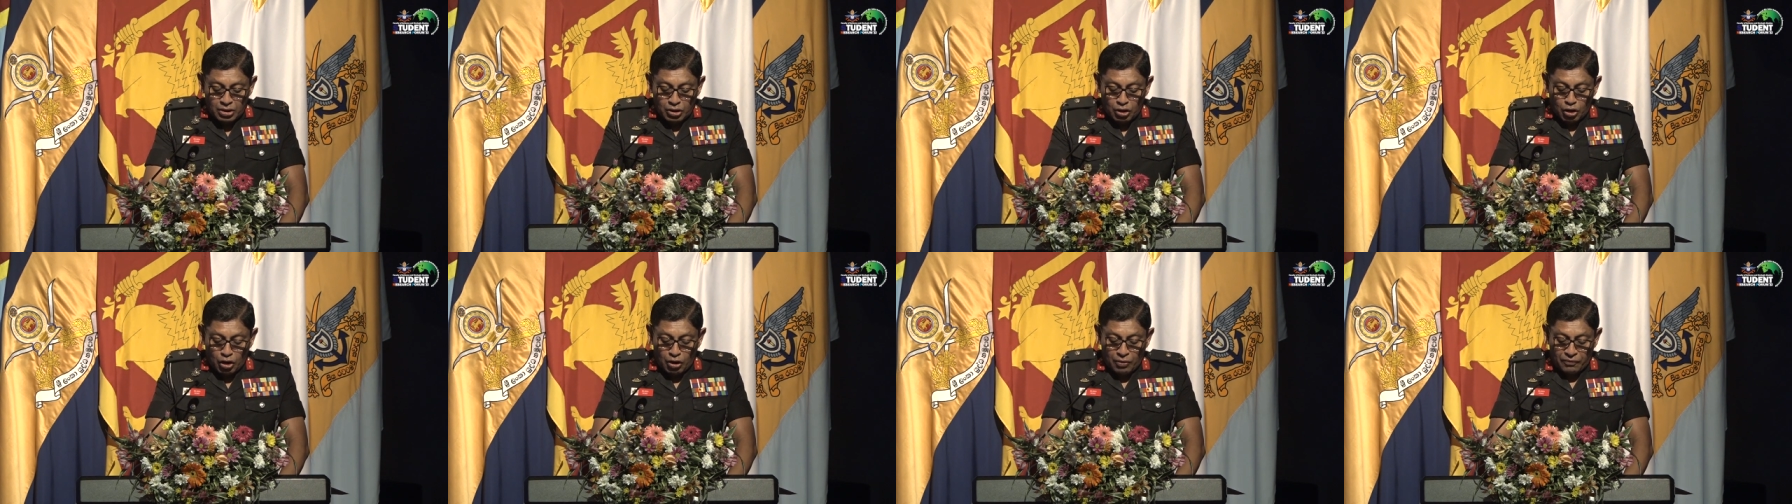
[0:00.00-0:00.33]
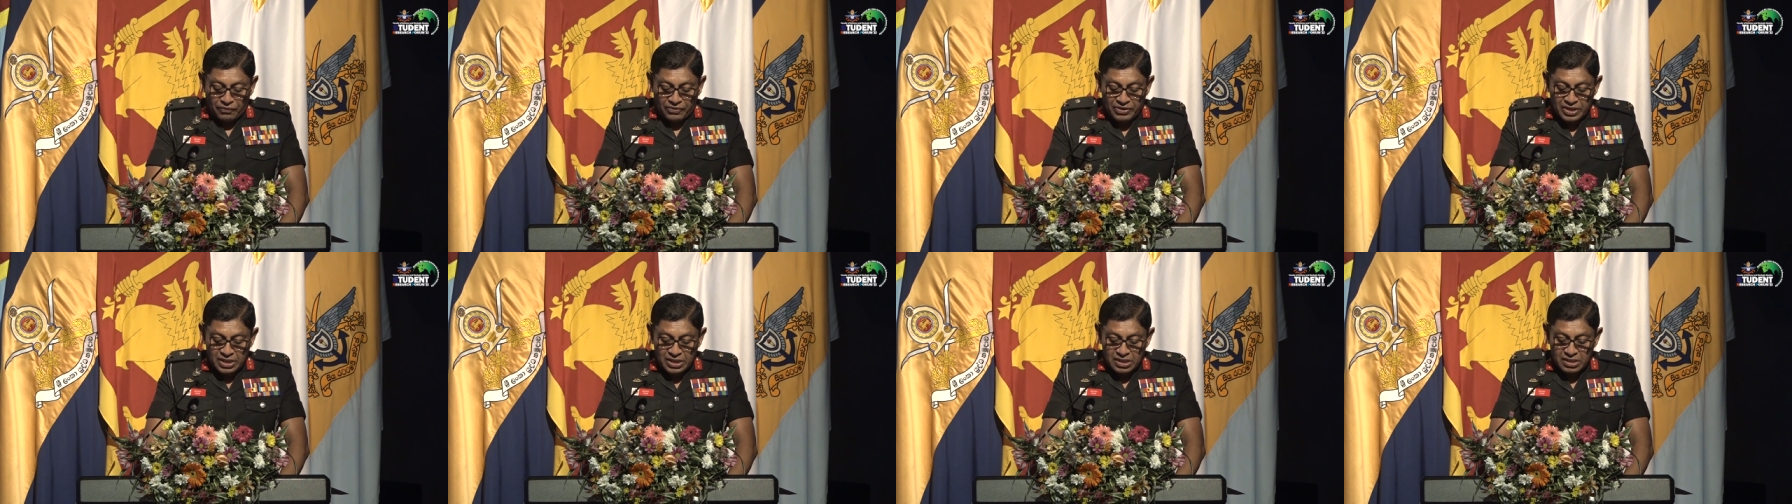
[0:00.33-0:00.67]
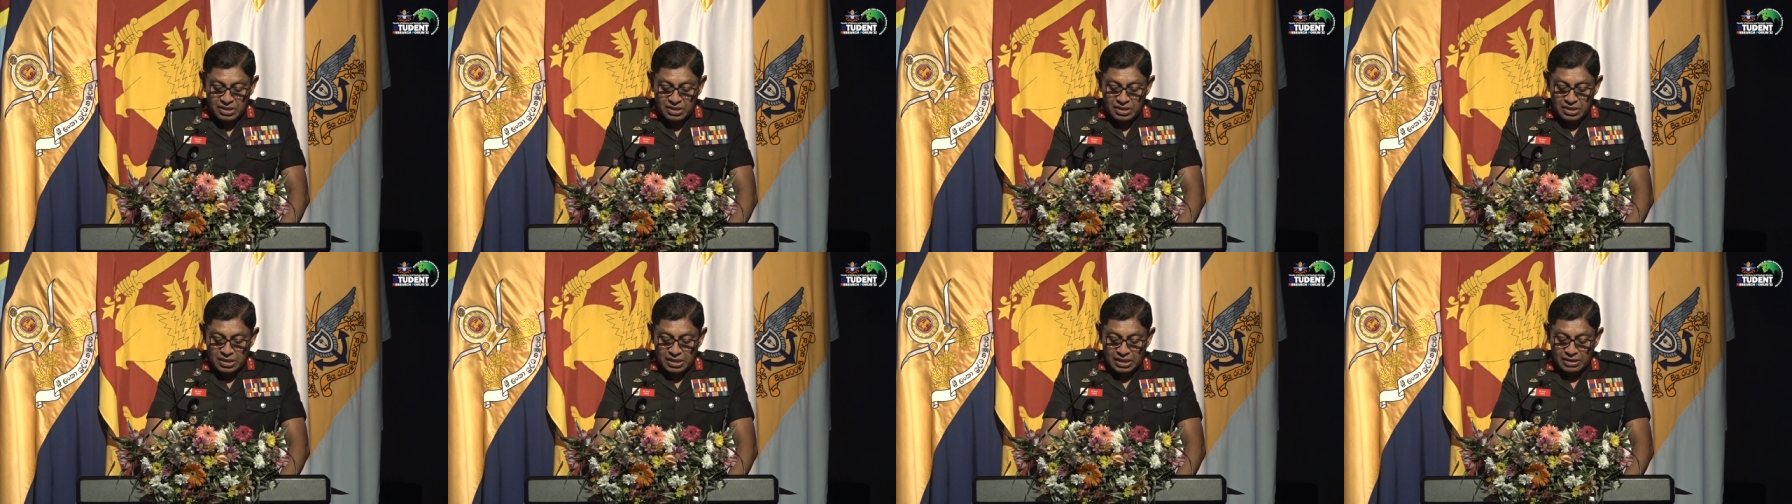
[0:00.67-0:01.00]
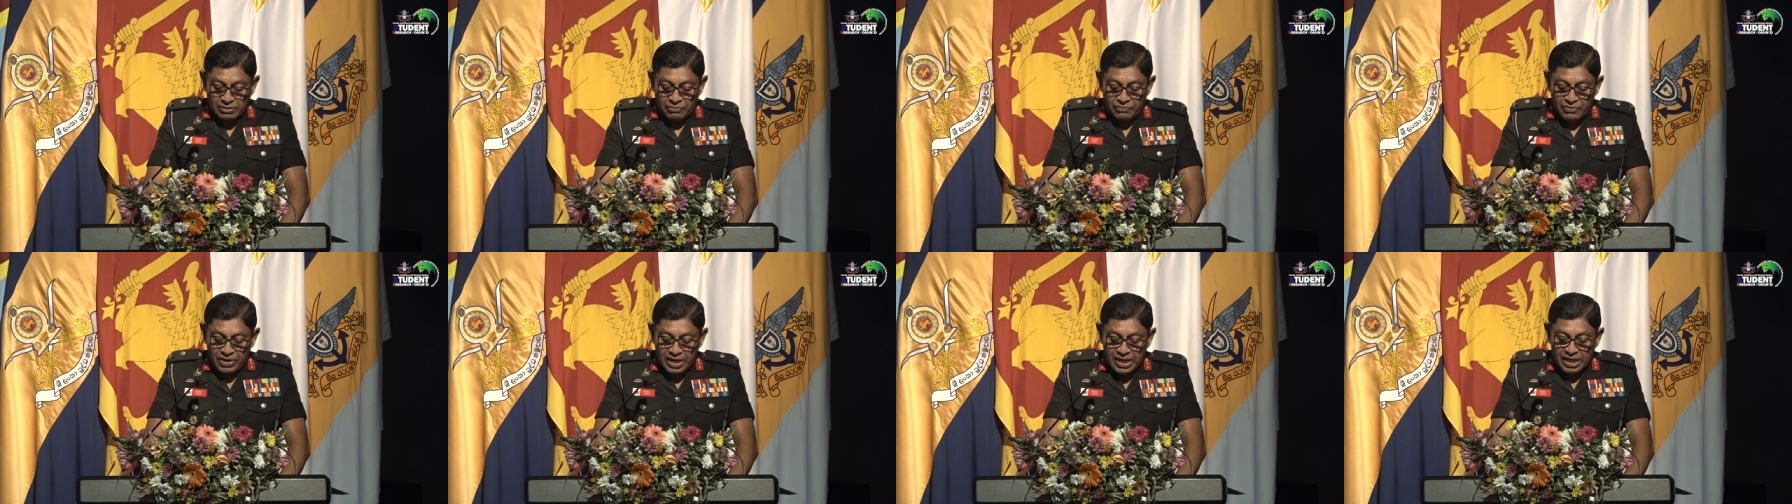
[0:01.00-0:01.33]
offers
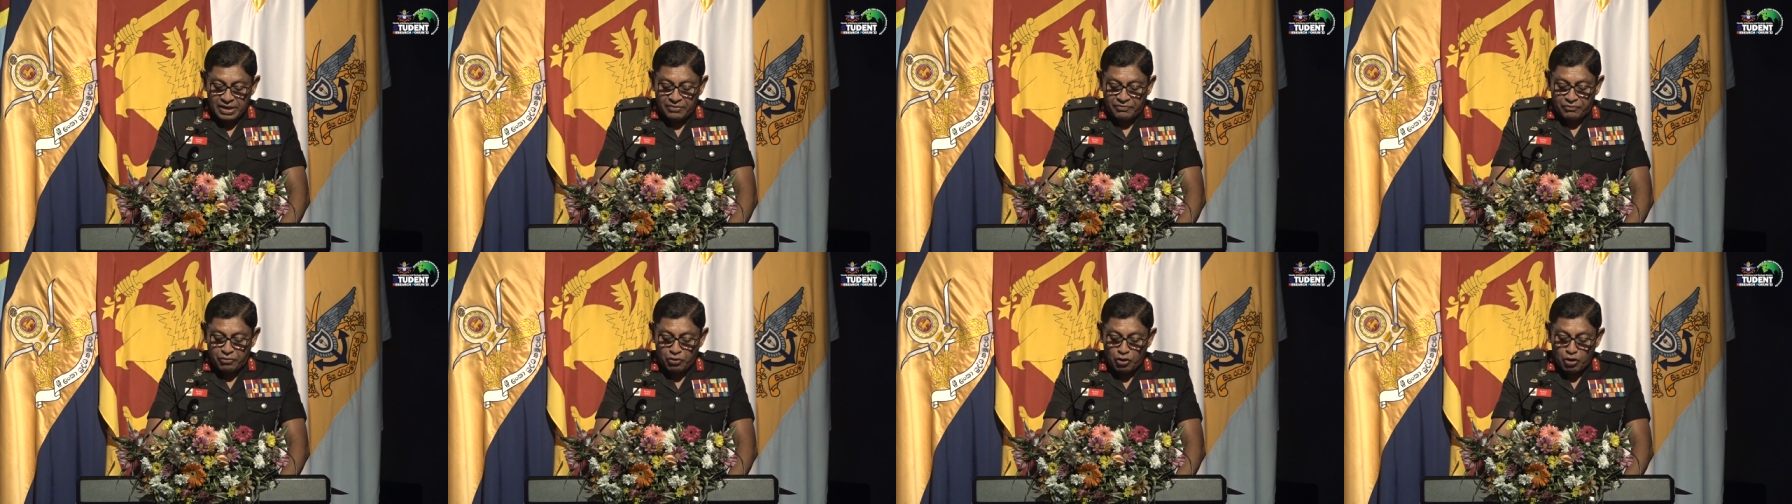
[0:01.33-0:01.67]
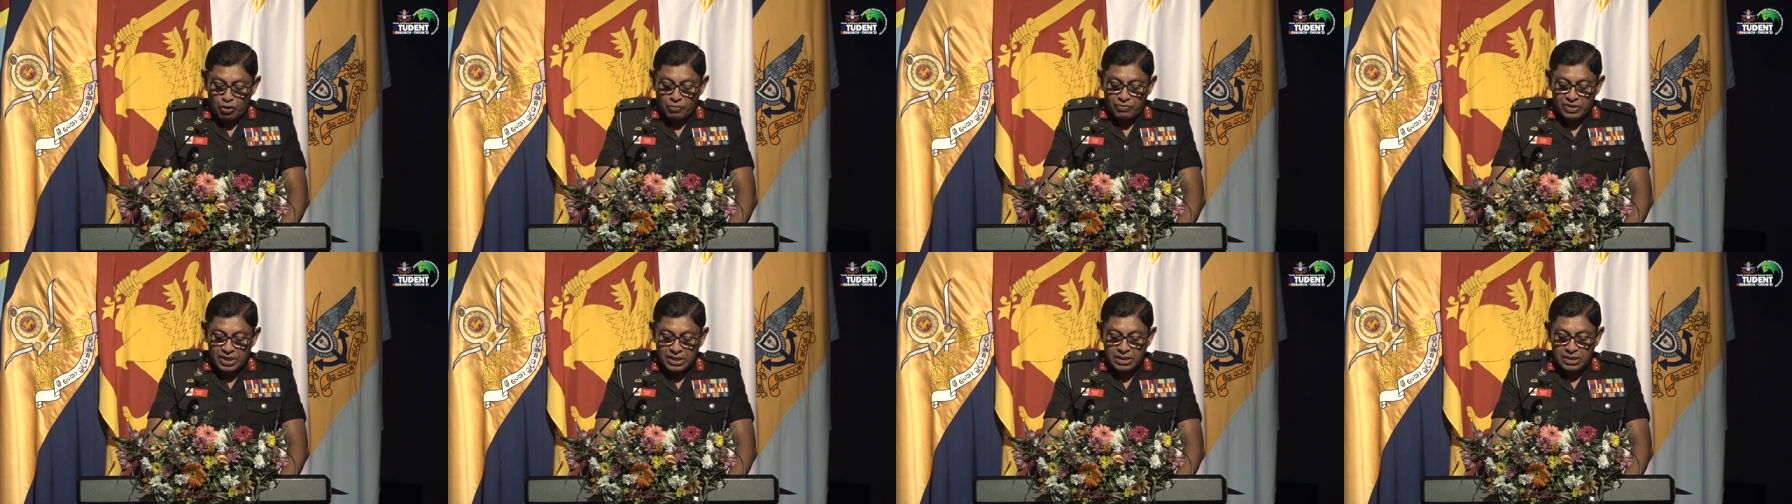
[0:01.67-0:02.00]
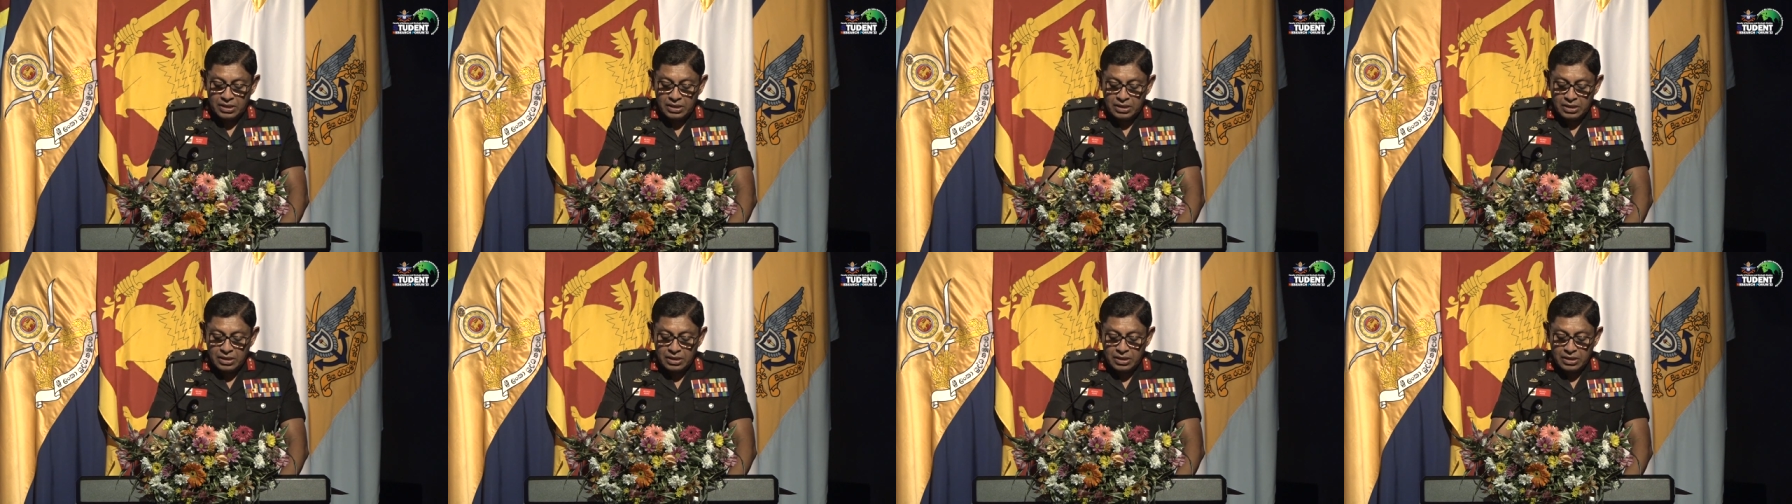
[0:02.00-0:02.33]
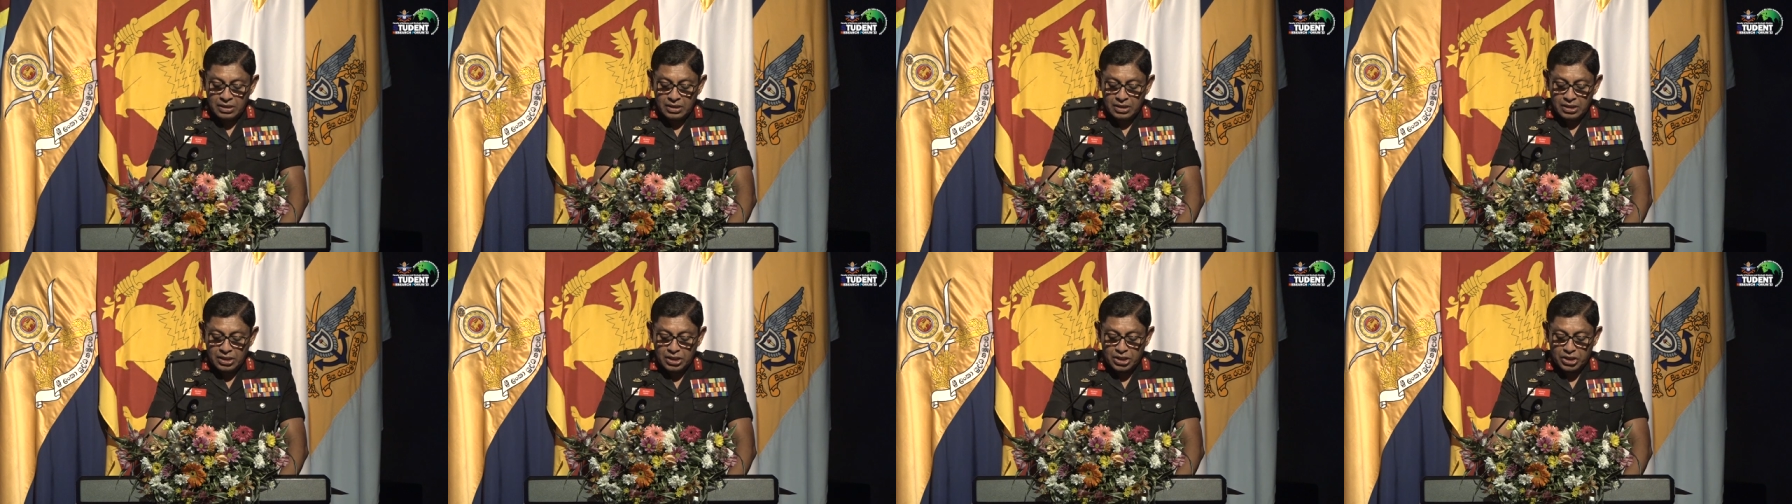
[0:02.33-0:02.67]
a very forward
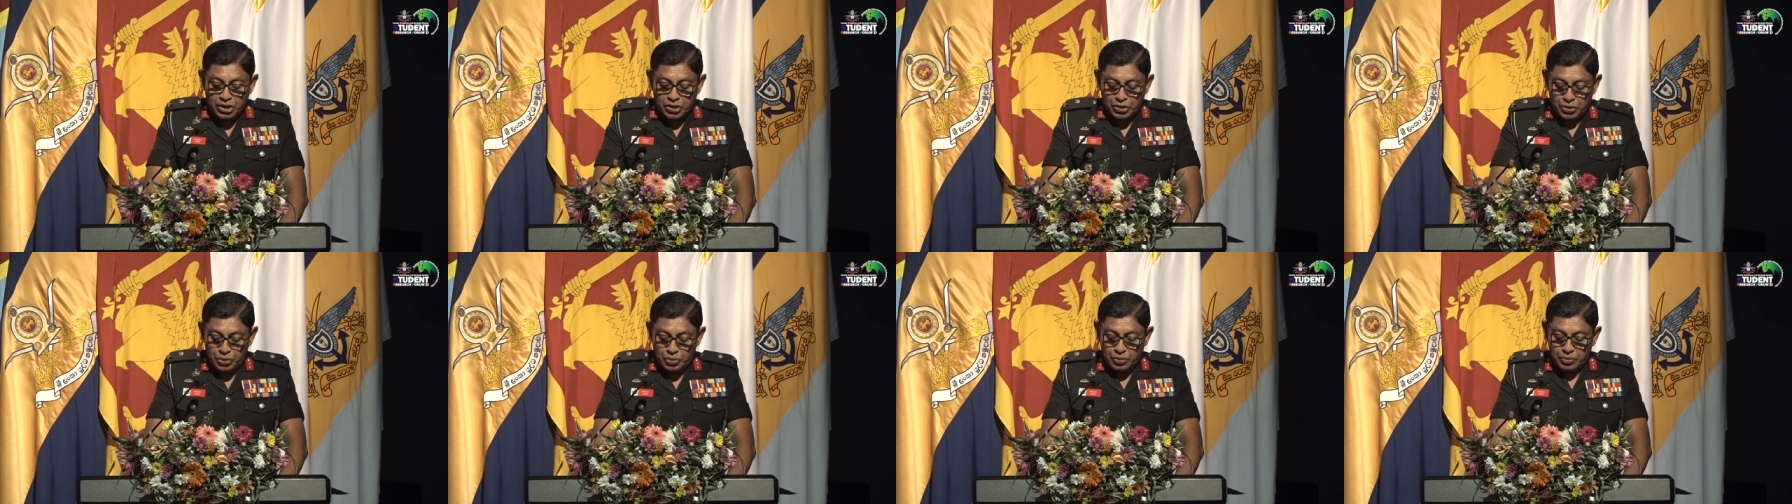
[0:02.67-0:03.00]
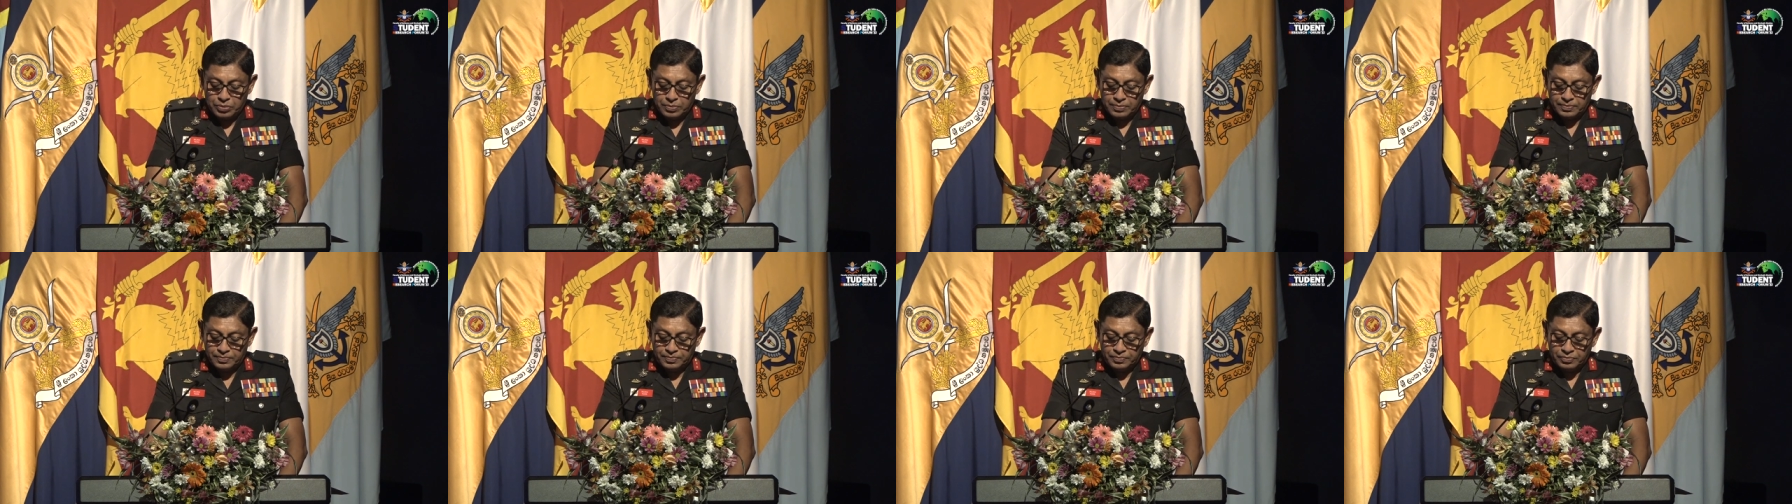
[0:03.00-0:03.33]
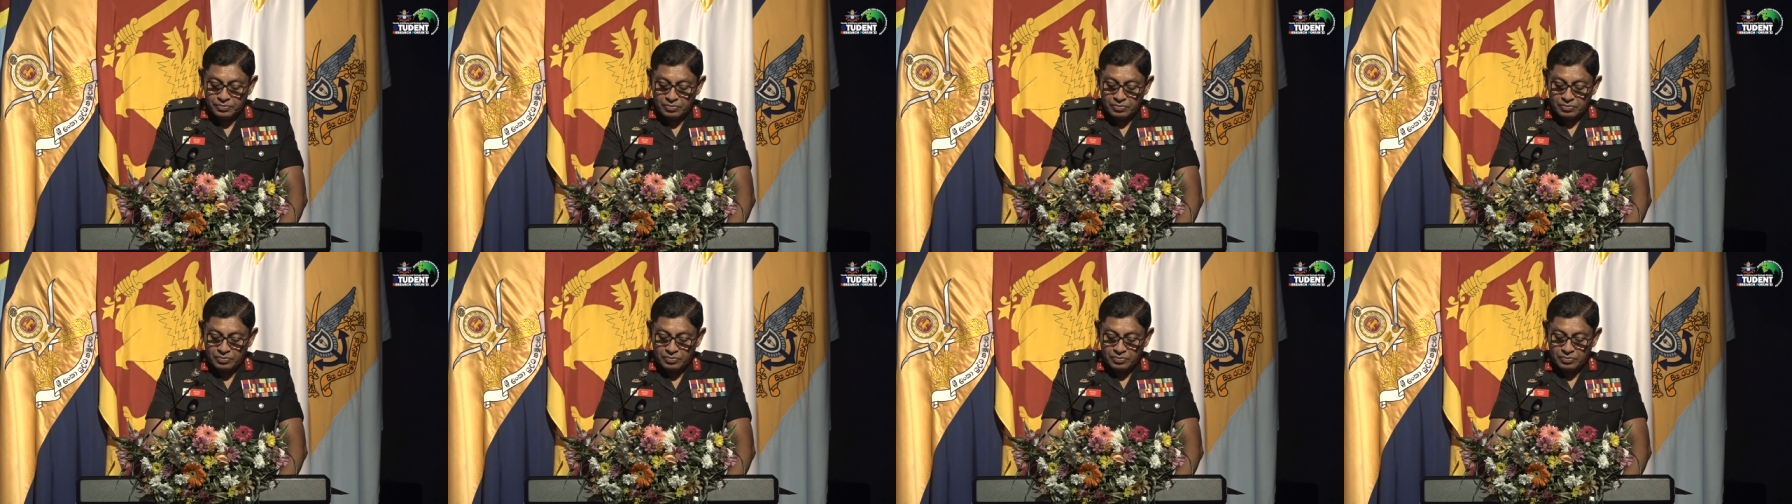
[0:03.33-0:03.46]
to you.